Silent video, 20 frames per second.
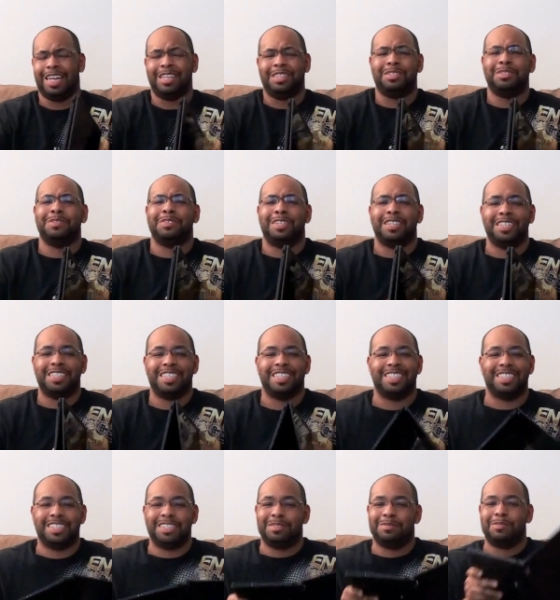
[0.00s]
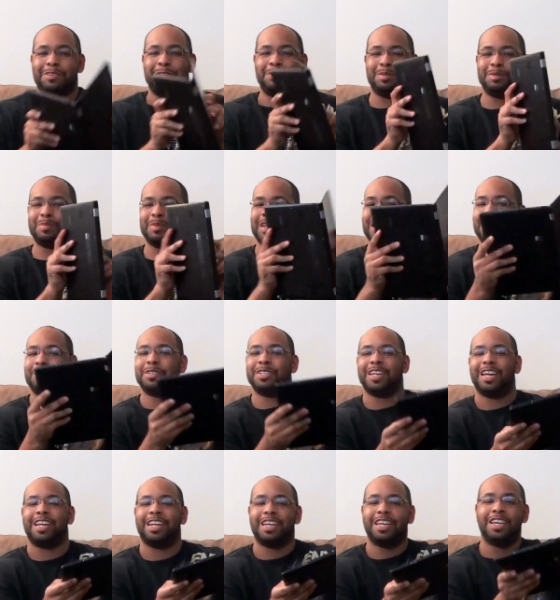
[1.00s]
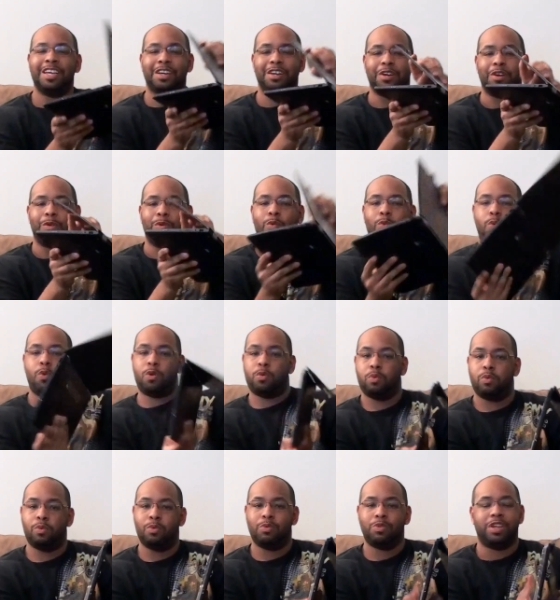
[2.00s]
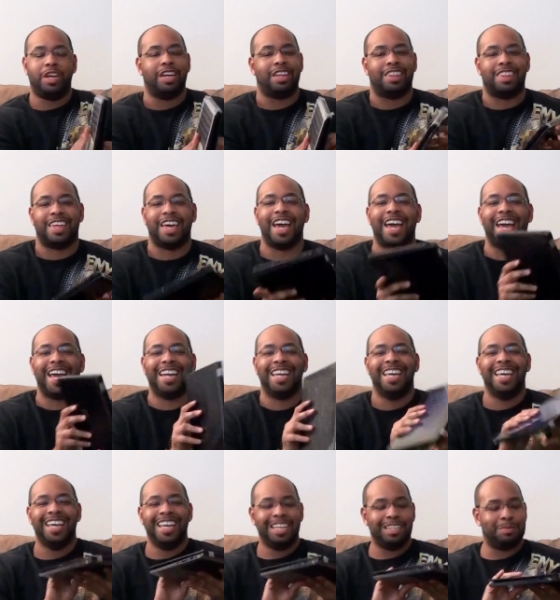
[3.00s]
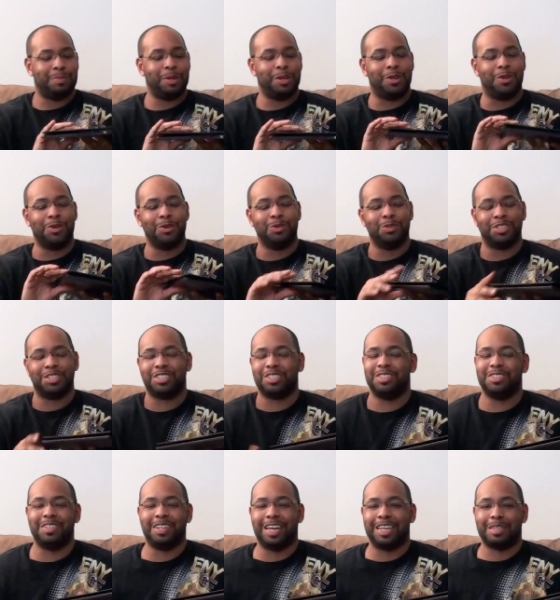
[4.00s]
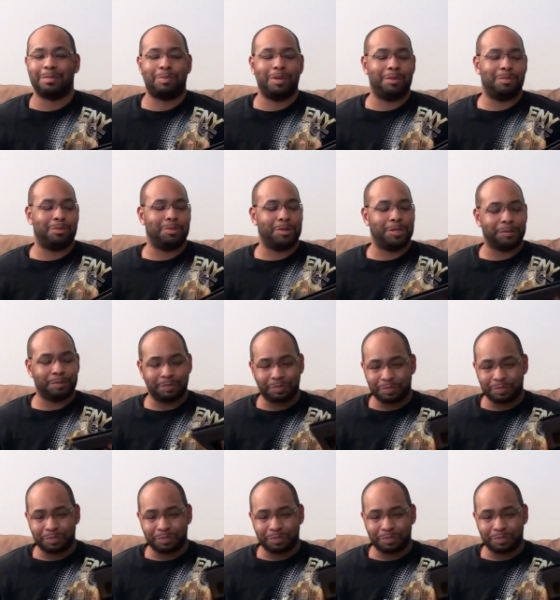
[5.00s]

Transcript: like doing this because it just freaks people out when you kind of go whoa like that. It's pretty cool just to do that to people. But